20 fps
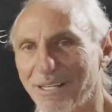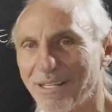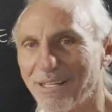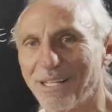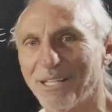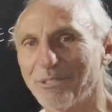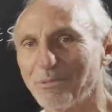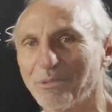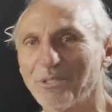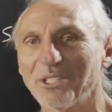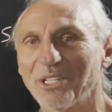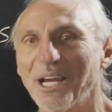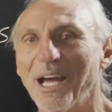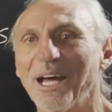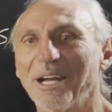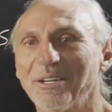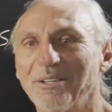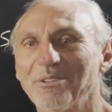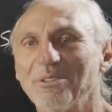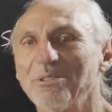That's what you got
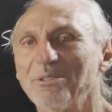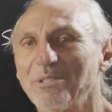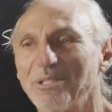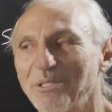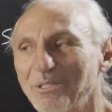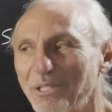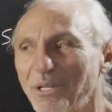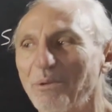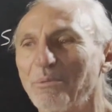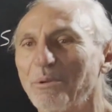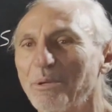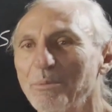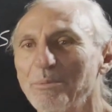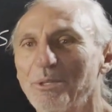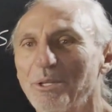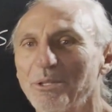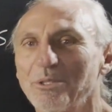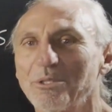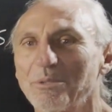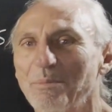to do because our rooms
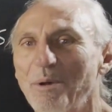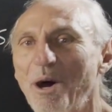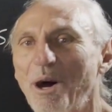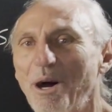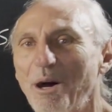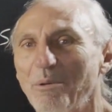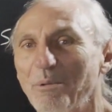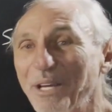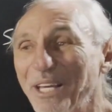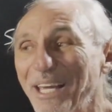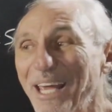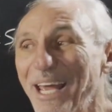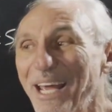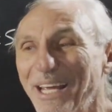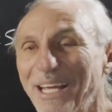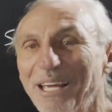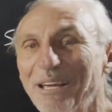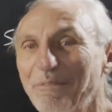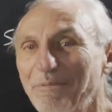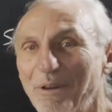are small. We can't
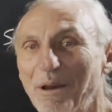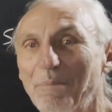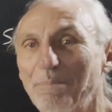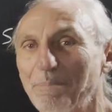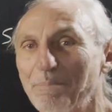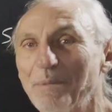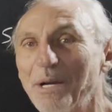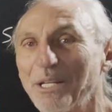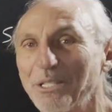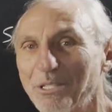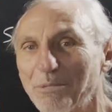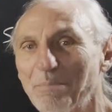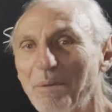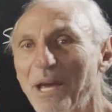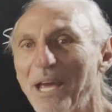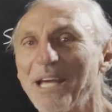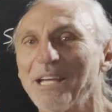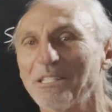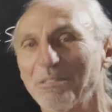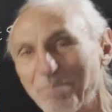give up much
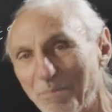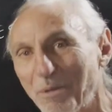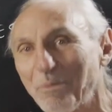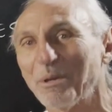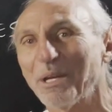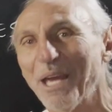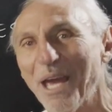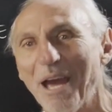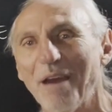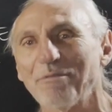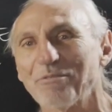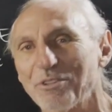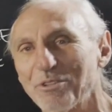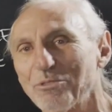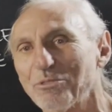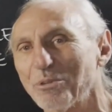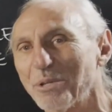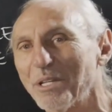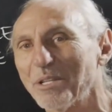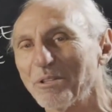space, but we have to
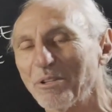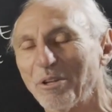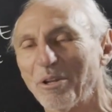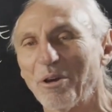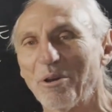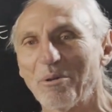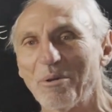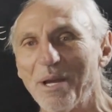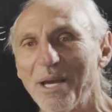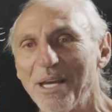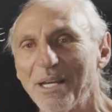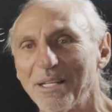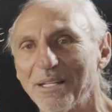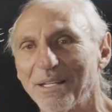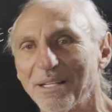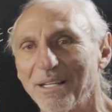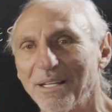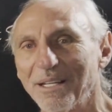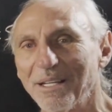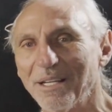treat the low end.
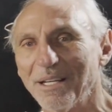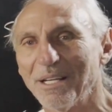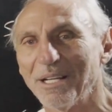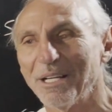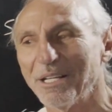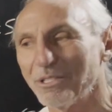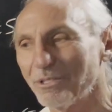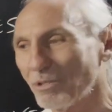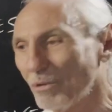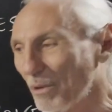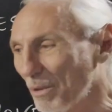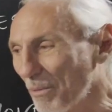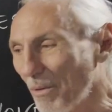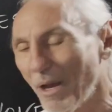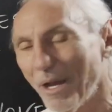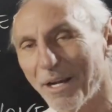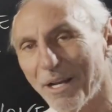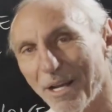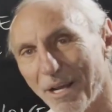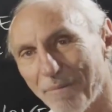So we
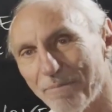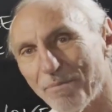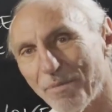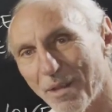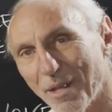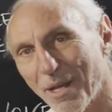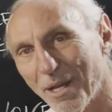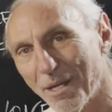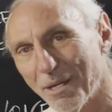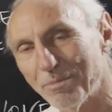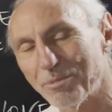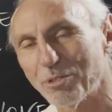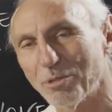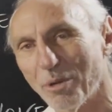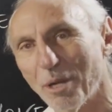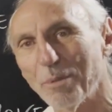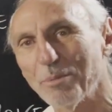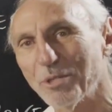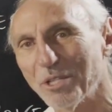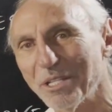want a, an
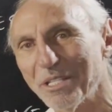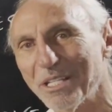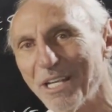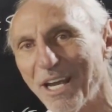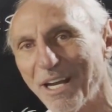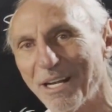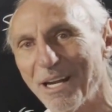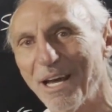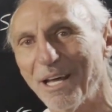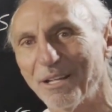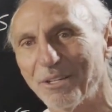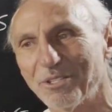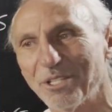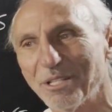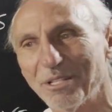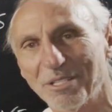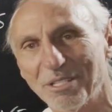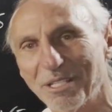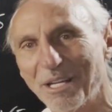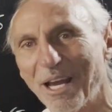absorption technology
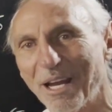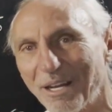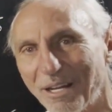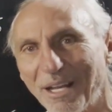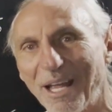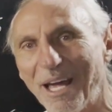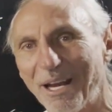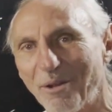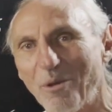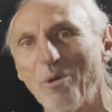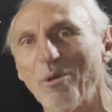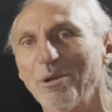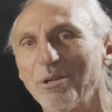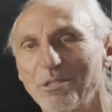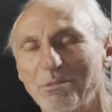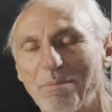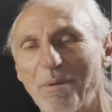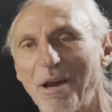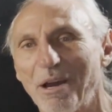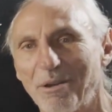that's got a lot of
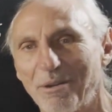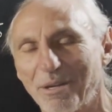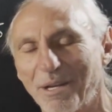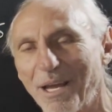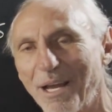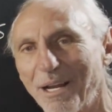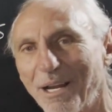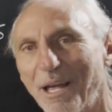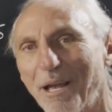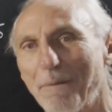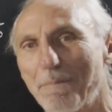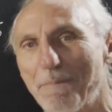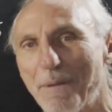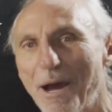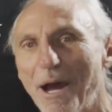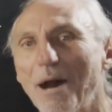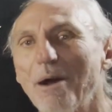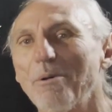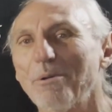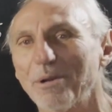horsepower, got a lot of
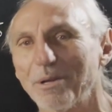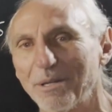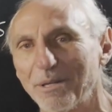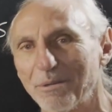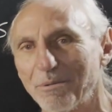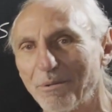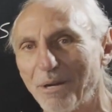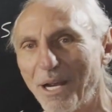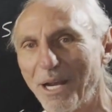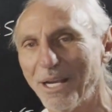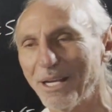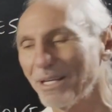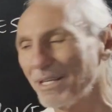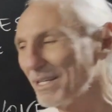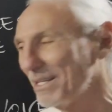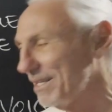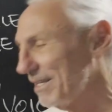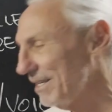power, right?